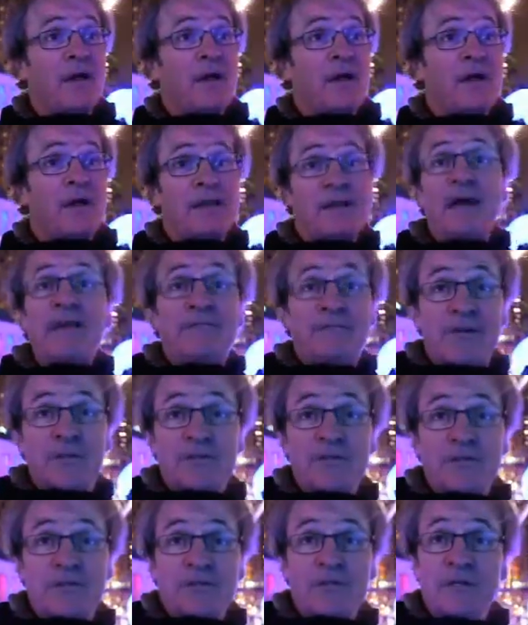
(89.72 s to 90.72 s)
light
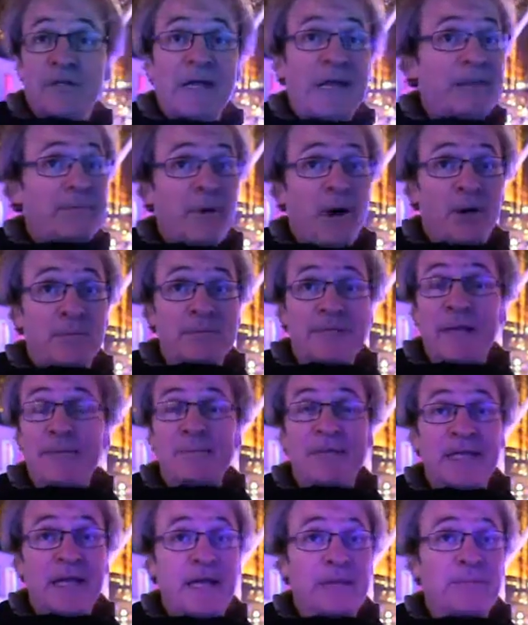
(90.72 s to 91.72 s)
fixtures, light bulbs,
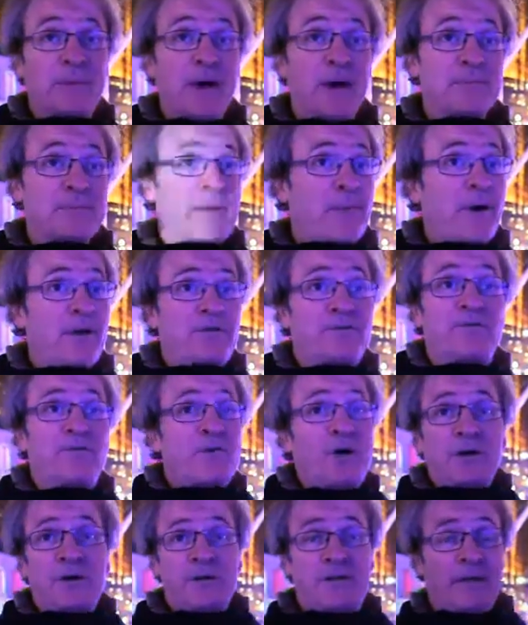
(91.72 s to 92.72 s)
empty light bulbs, about
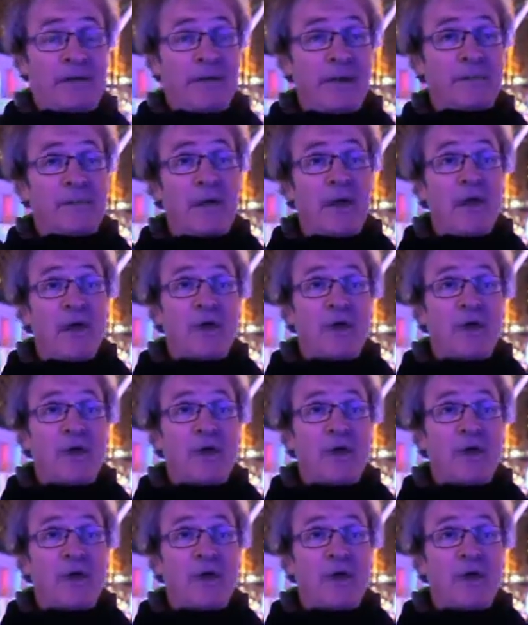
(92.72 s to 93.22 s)
200 of them,